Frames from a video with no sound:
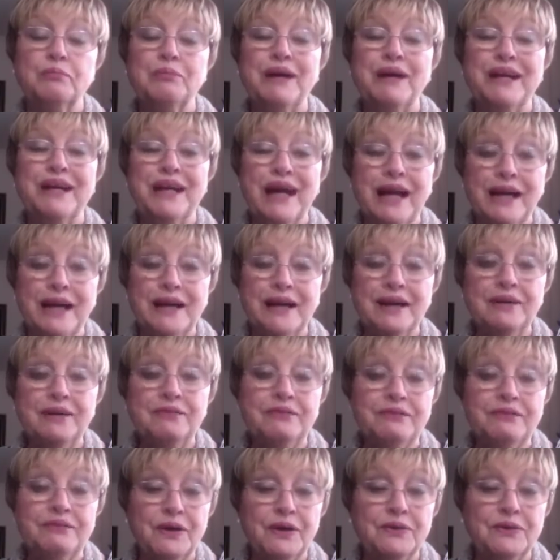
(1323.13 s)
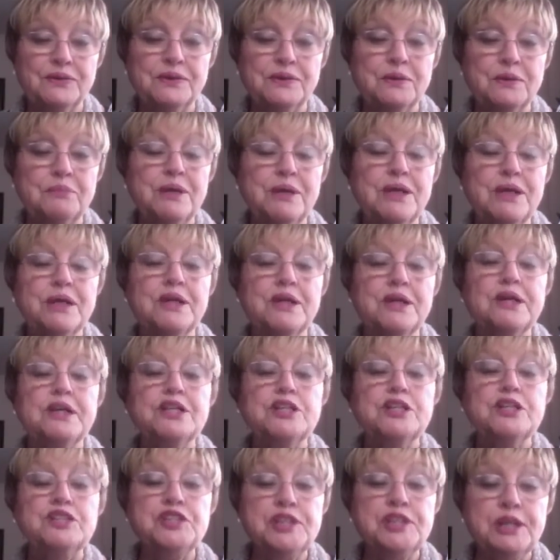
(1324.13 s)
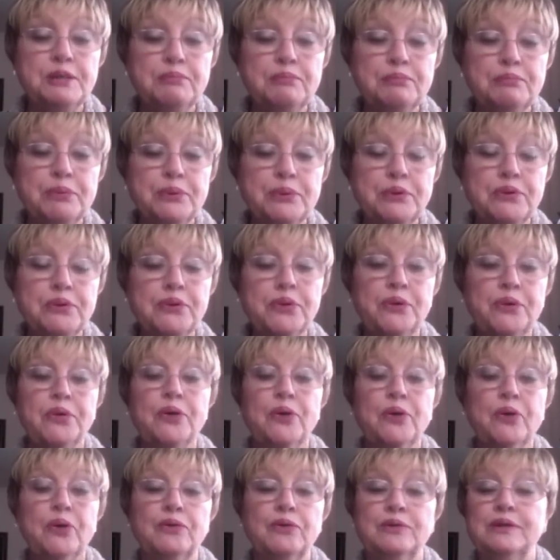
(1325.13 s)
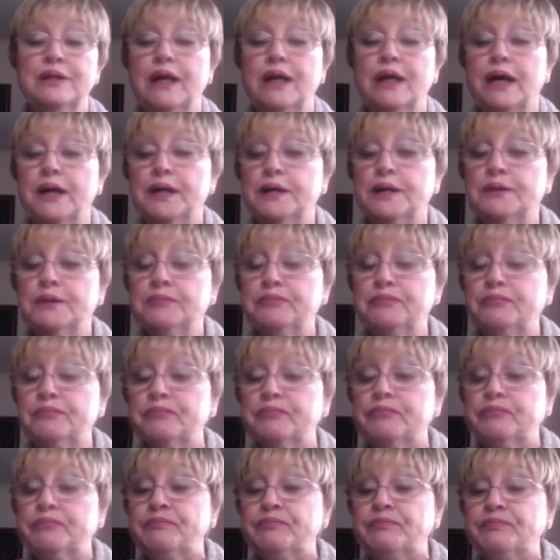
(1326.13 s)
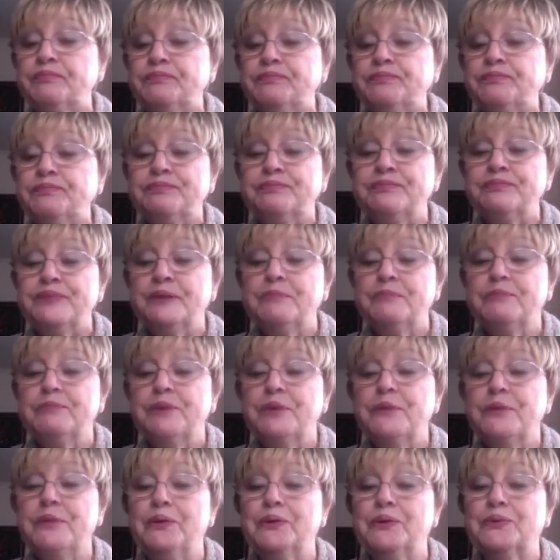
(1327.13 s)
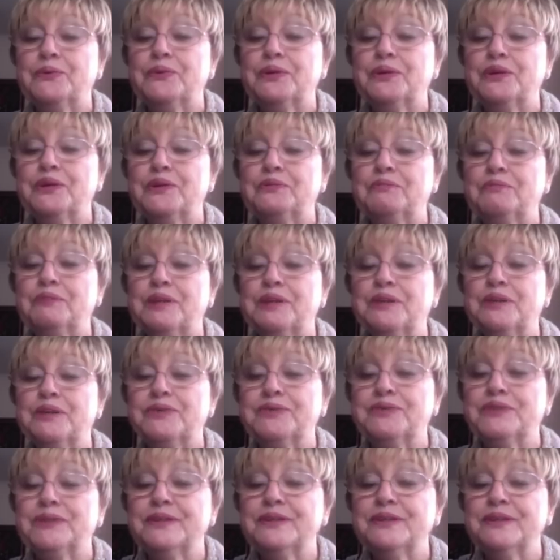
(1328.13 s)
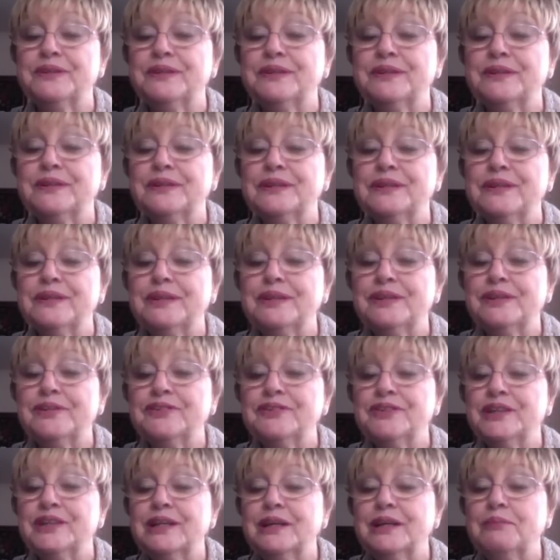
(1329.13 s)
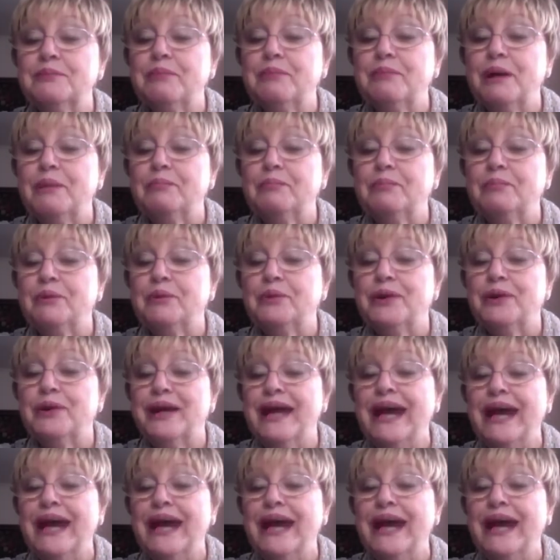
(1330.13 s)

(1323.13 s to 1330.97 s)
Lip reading: but I have found them cheaper online. Merry Christmas. Chili pepper.